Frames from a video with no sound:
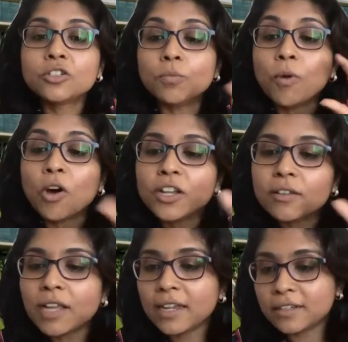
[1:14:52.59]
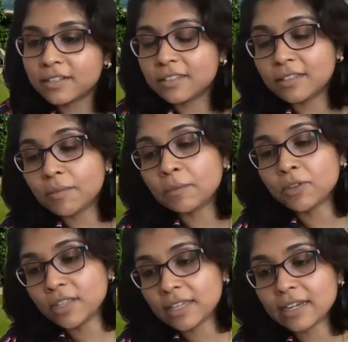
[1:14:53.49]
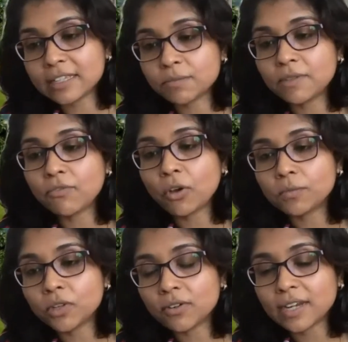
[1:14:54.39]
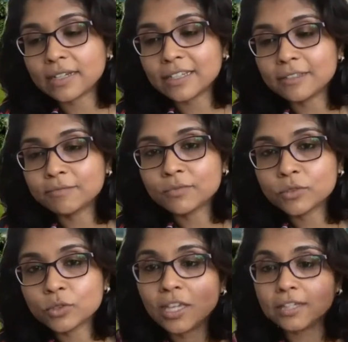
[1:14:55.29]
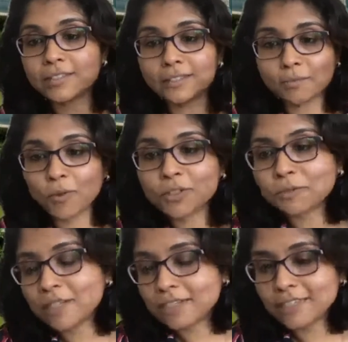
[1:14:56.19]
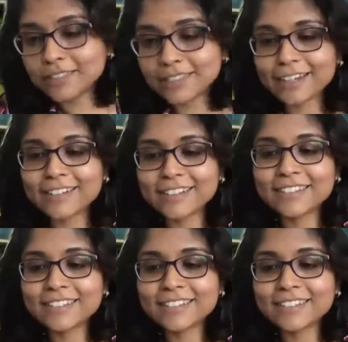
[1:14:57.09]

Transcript: to modulate the memory that has been formed already. So yes, the possibility is there.